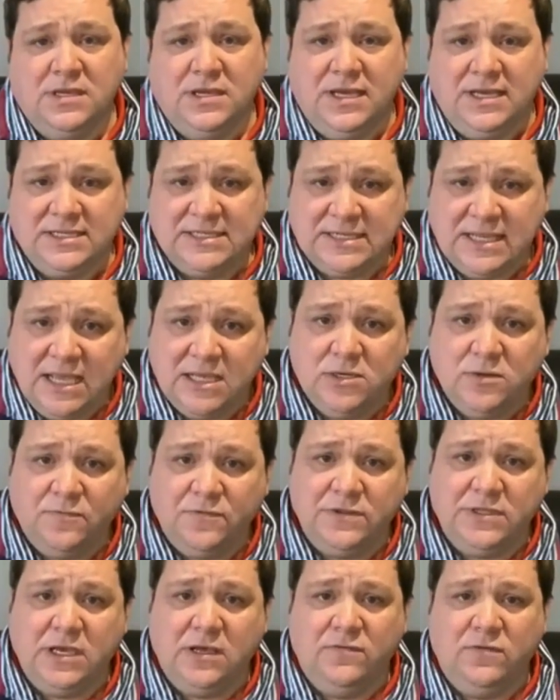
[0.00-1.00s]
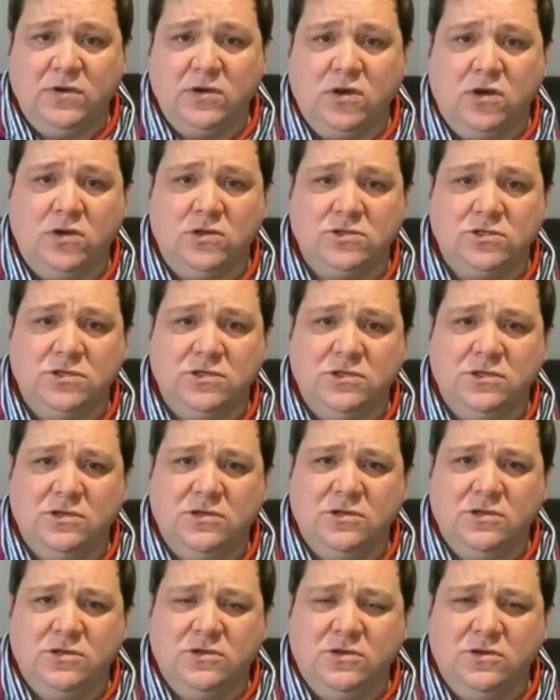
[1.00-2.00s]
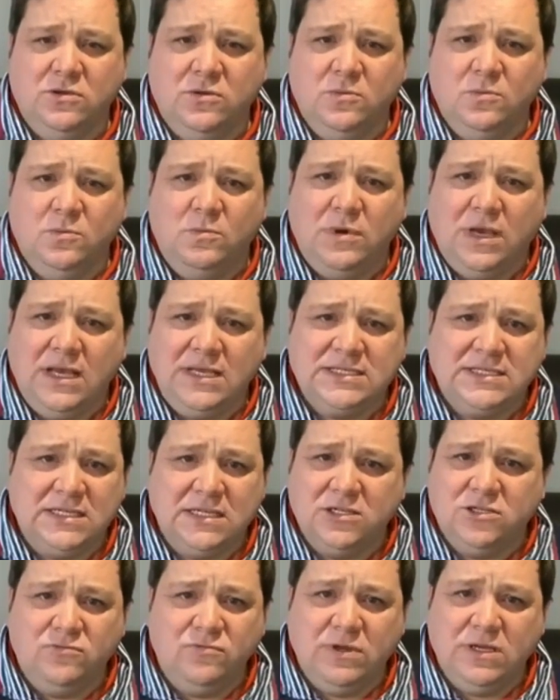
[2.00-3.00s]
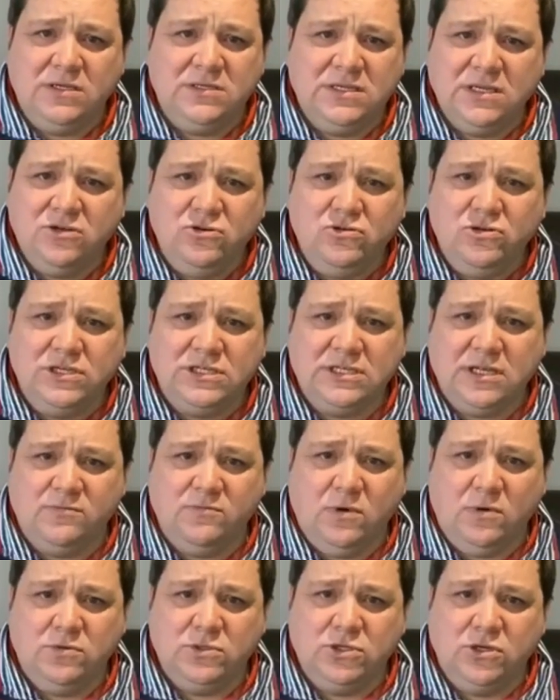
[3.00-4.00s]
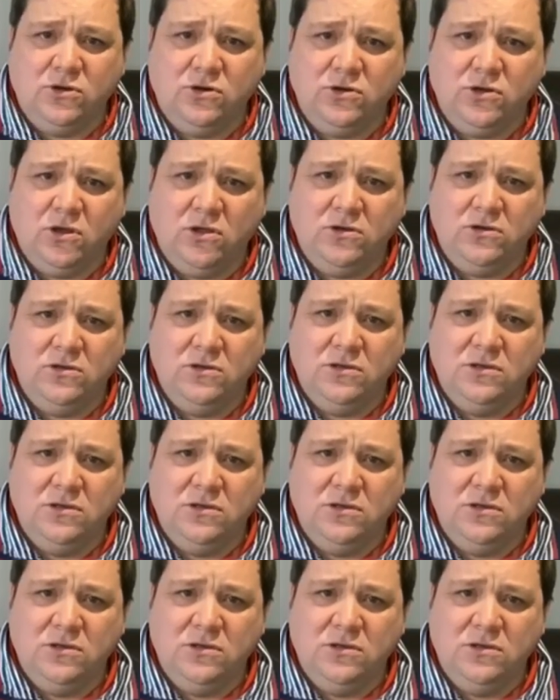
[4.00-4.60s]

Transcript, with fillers: I signed up for the Alpha Course, but I still didn't understand what was going on.